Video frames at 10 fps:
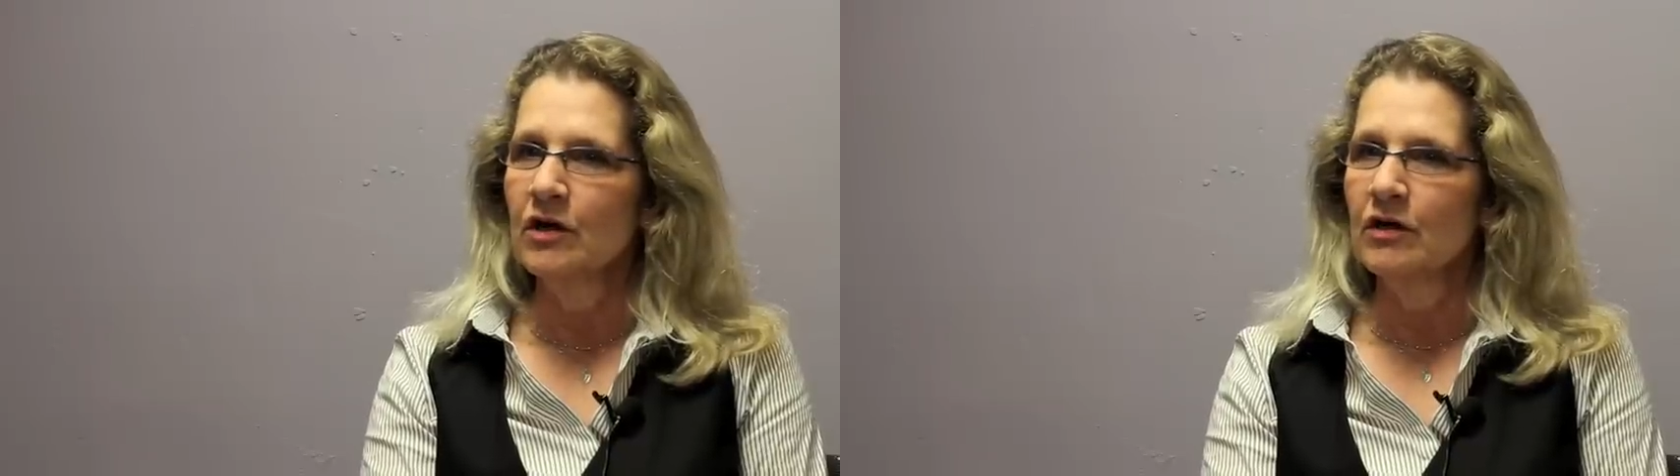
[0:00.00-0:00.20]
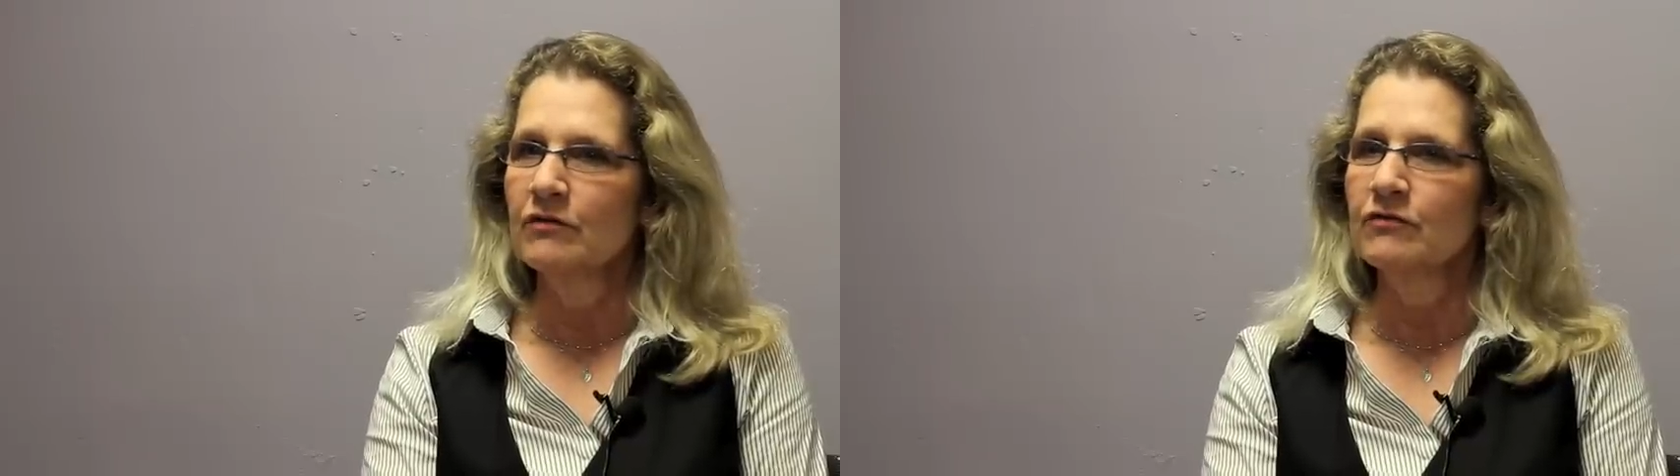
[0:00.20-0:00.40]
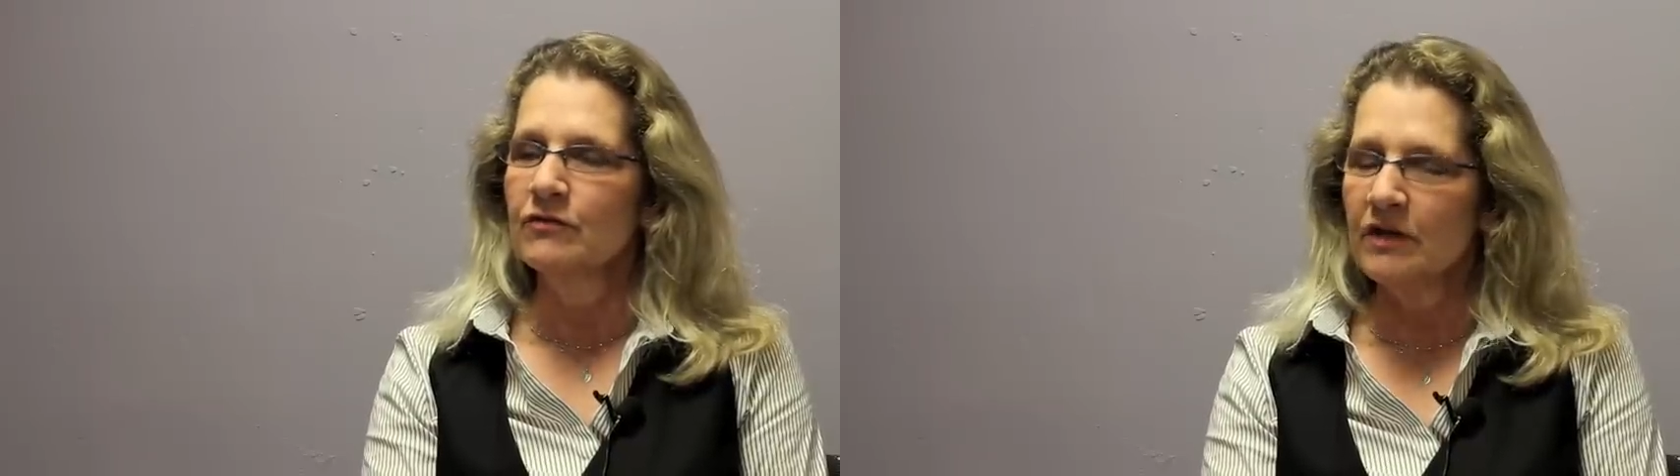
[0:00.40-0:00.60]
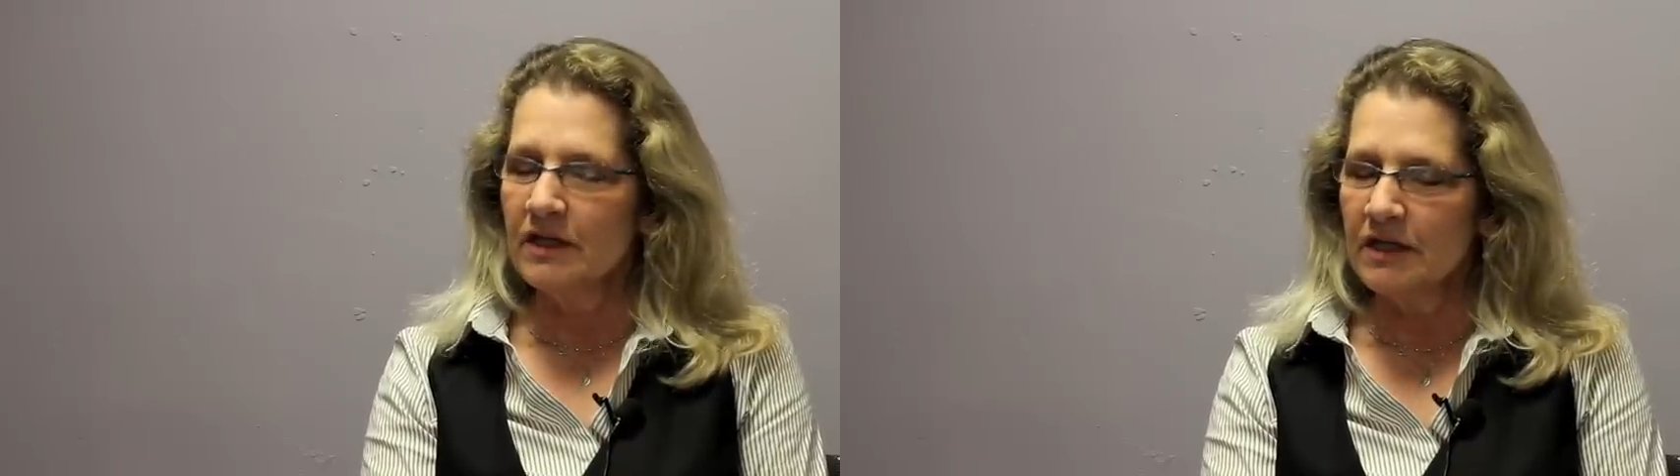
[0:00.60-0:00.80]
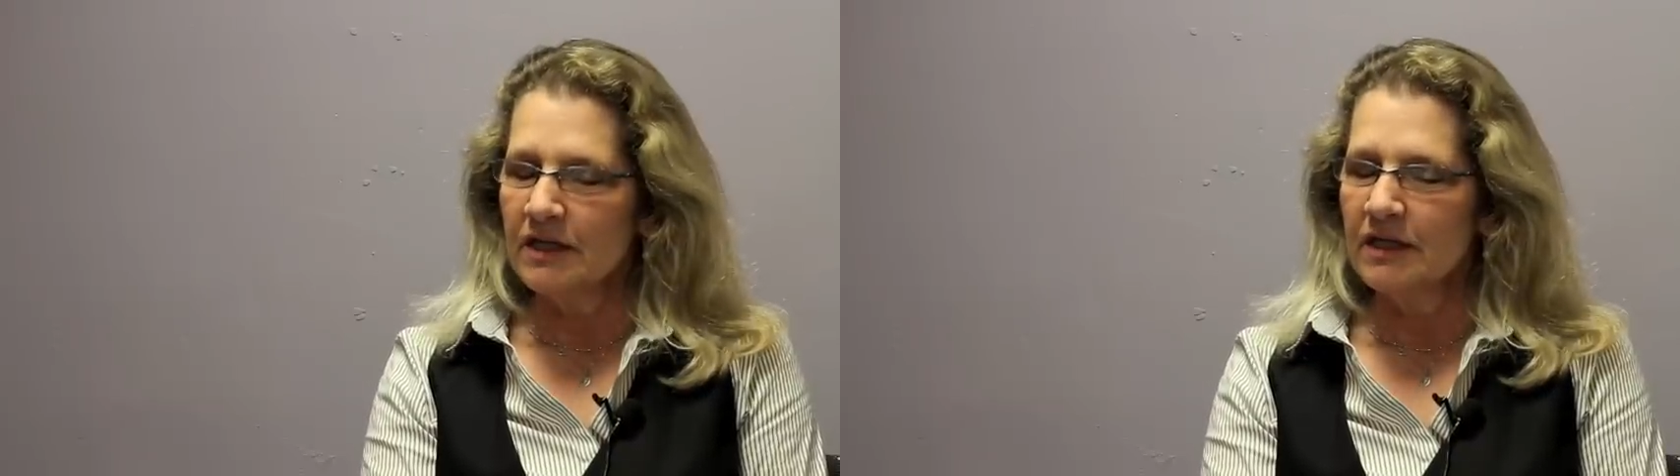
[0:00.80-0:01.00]
our
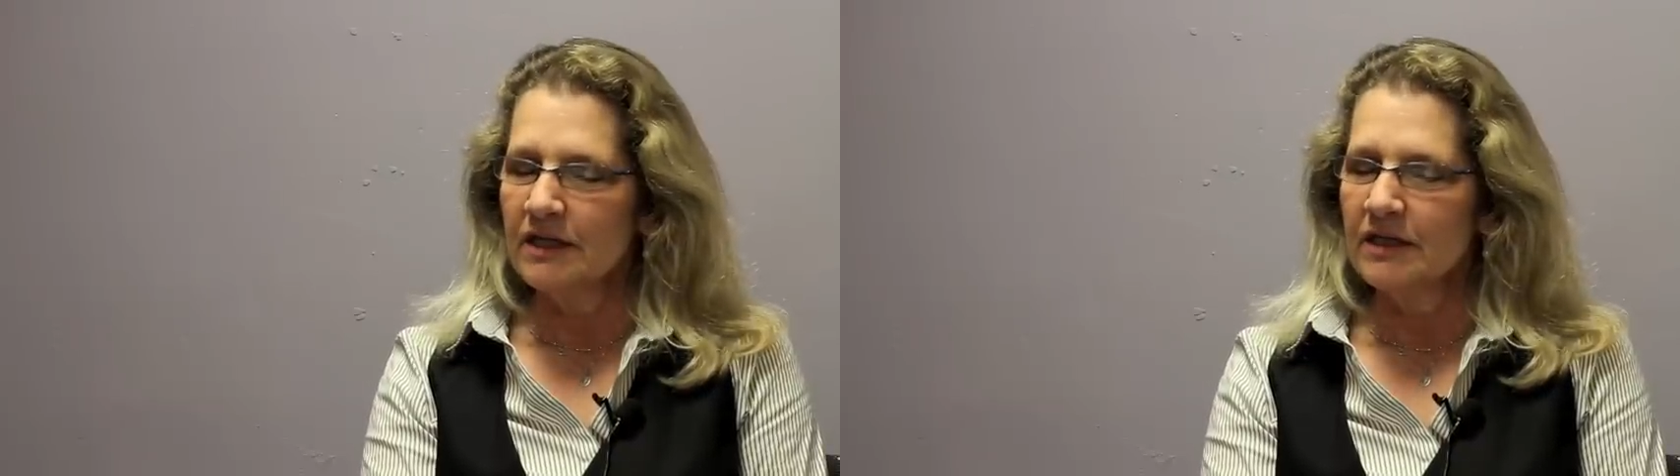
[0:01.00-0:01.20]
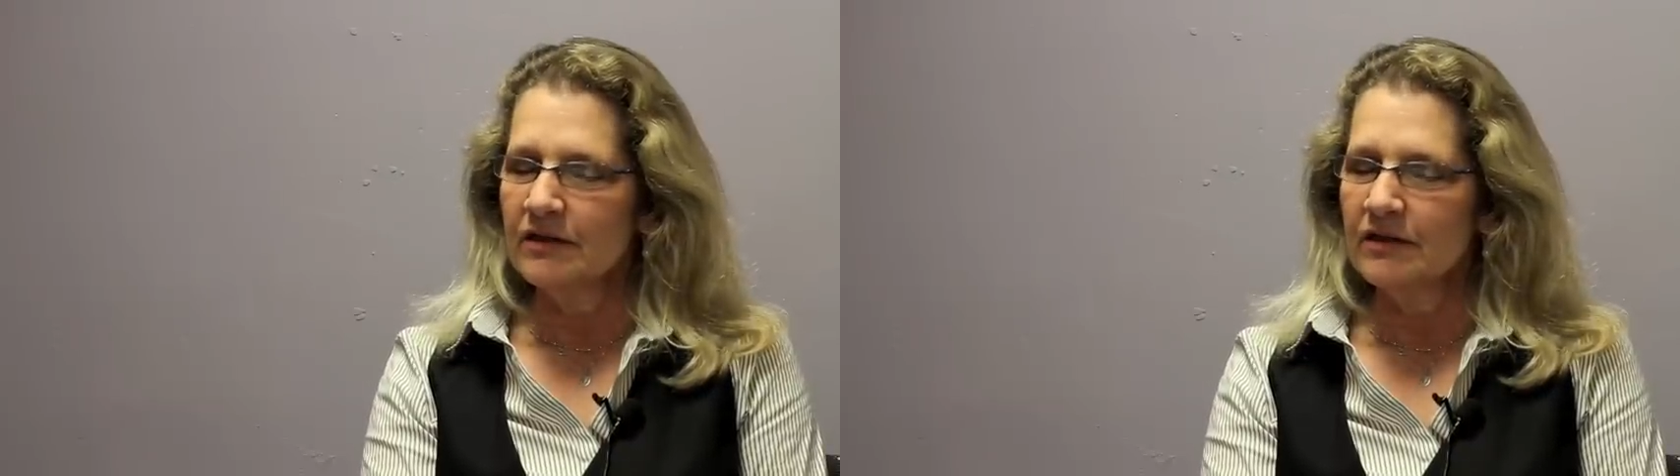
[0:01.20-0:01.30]
flooding